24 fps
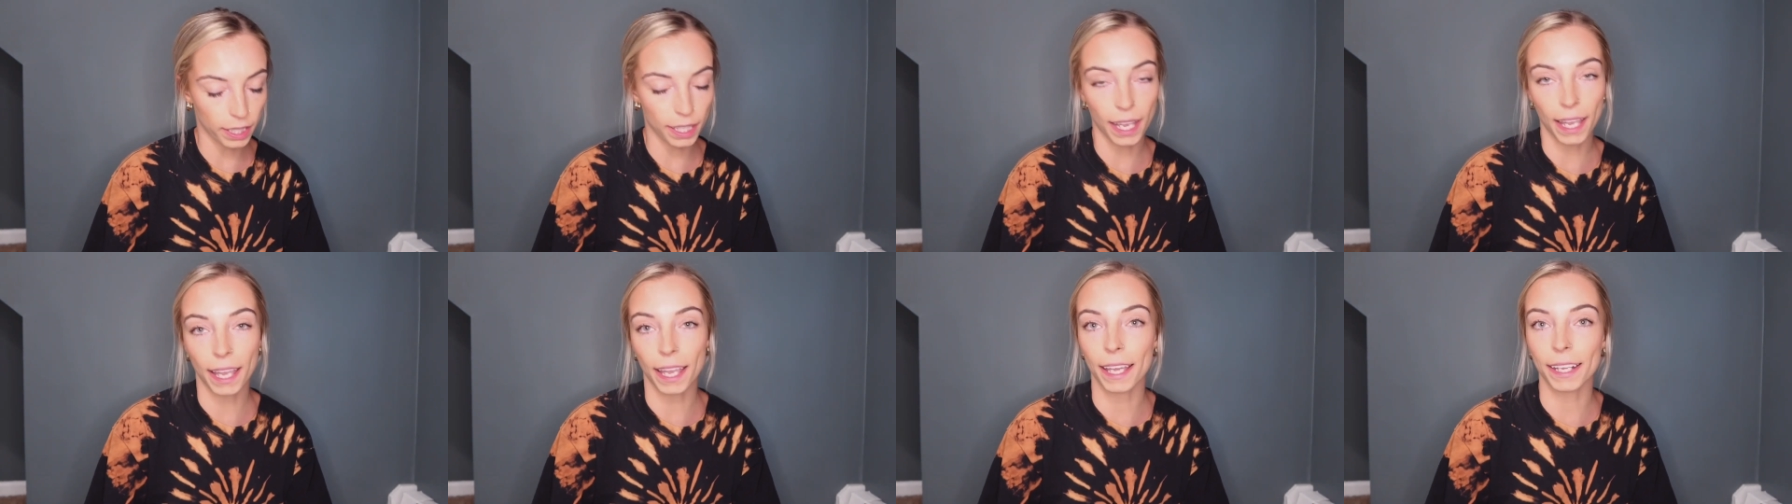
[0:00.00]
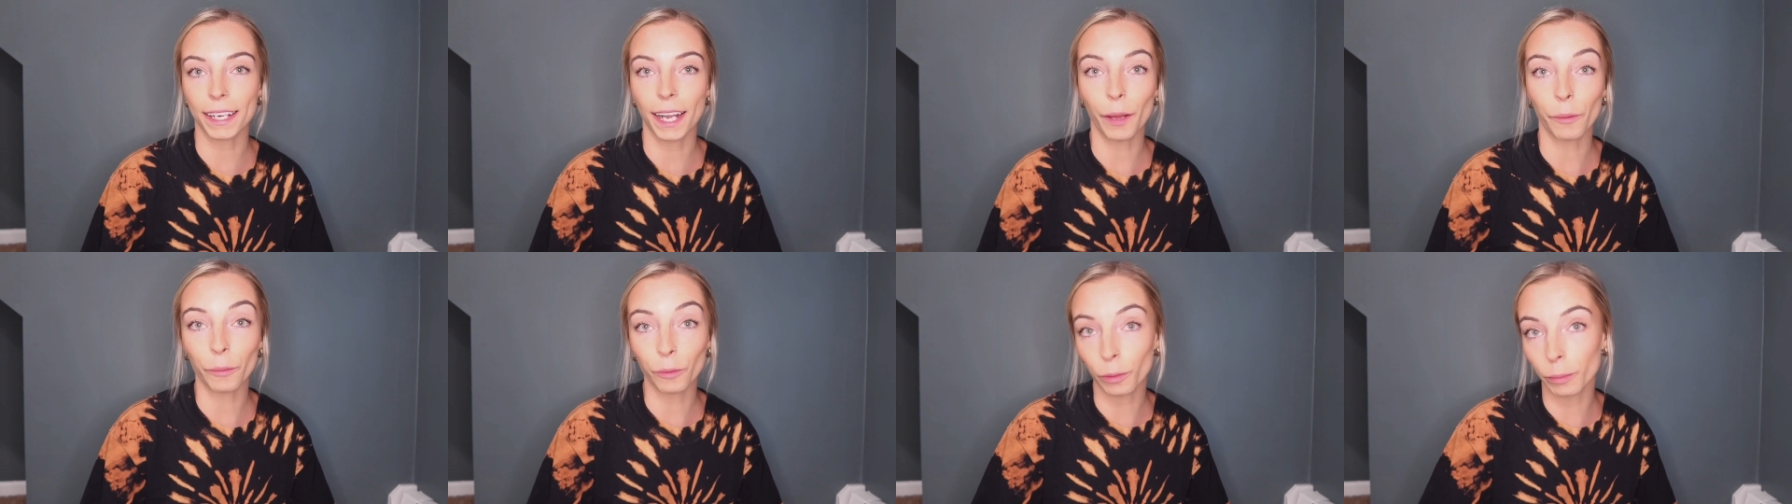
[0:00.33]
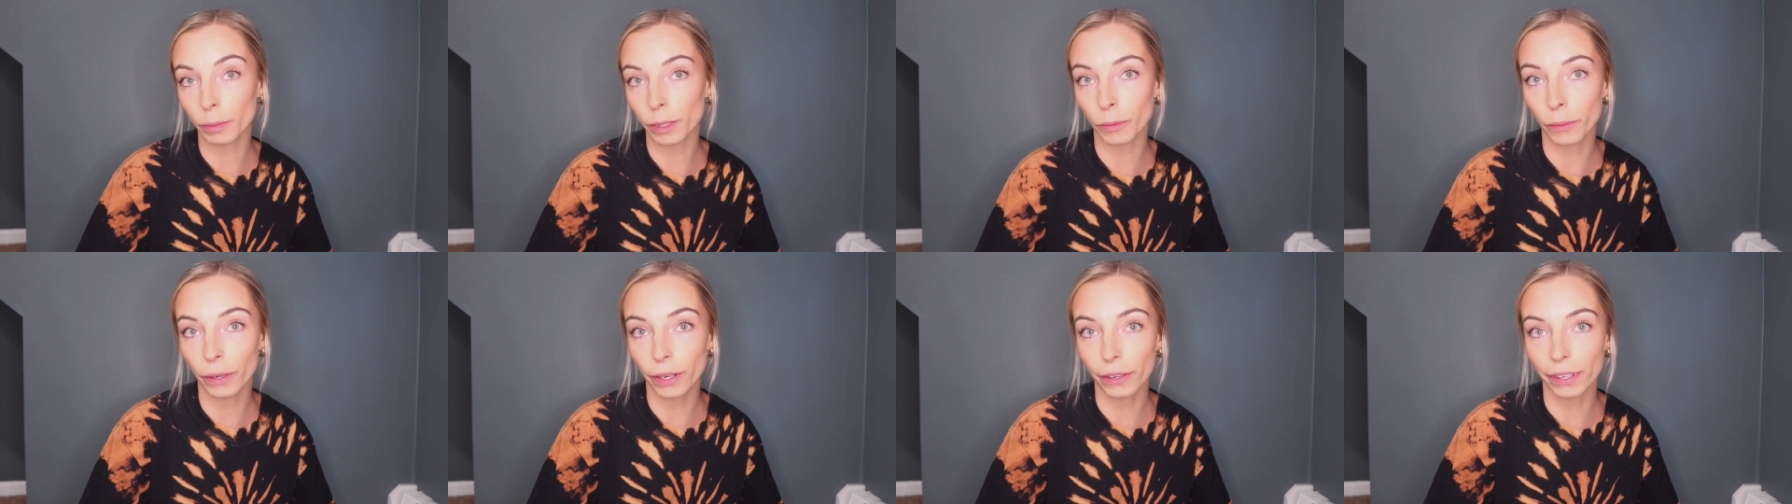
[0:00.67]
and I will
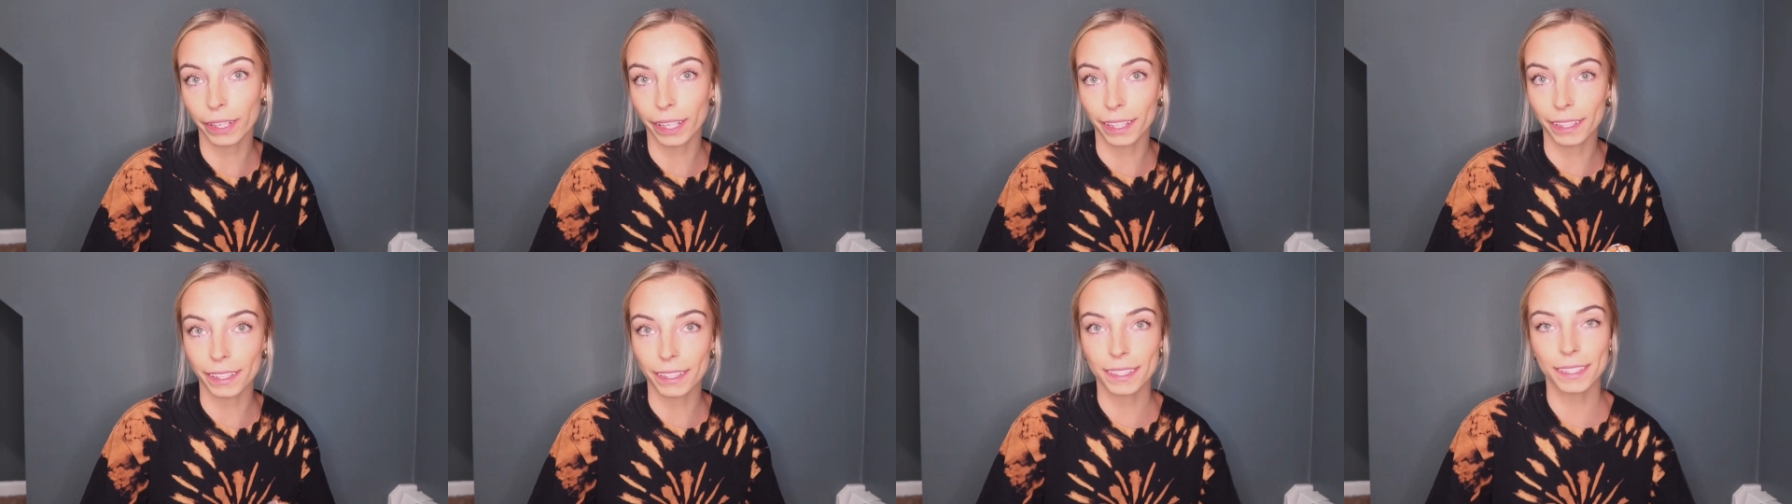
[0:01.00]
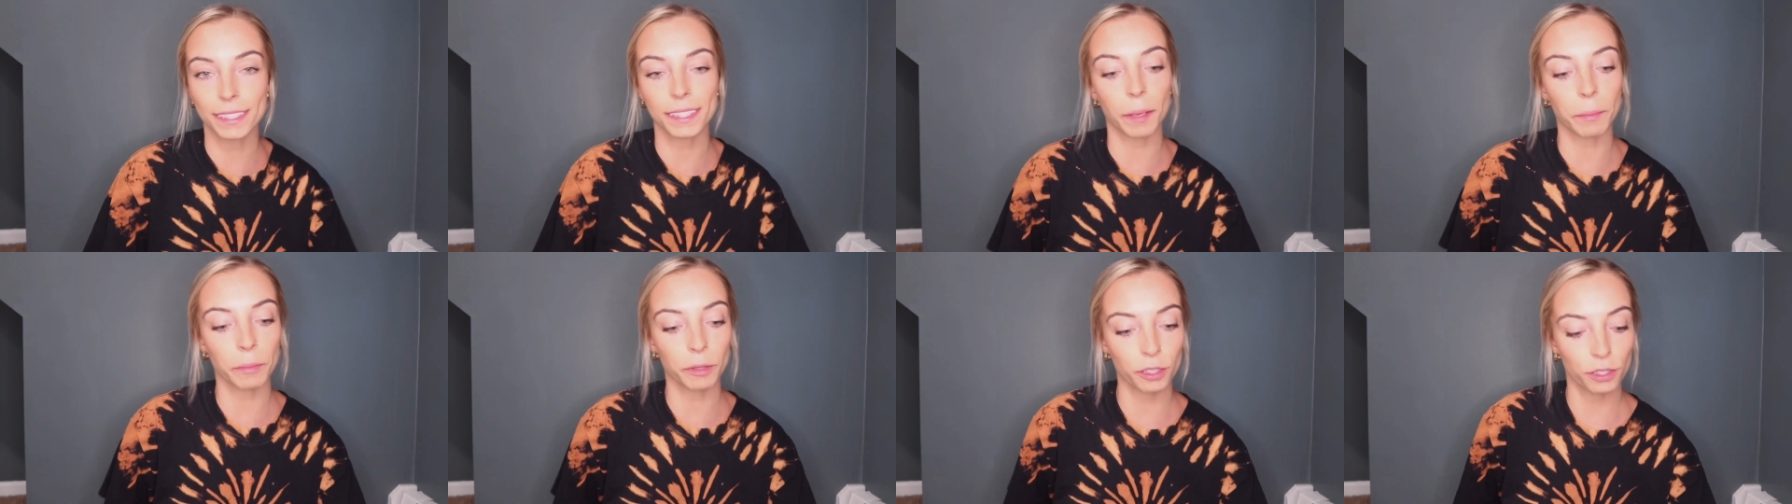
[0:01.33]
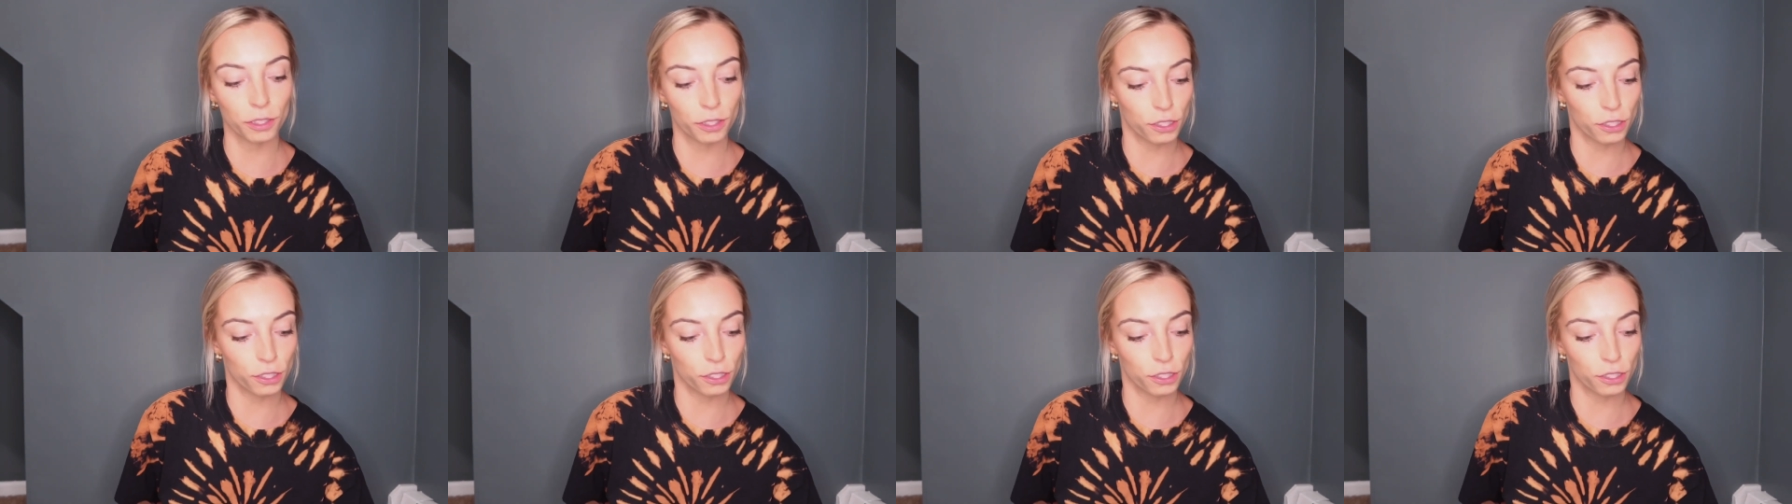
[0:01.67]
be wearing it this summer.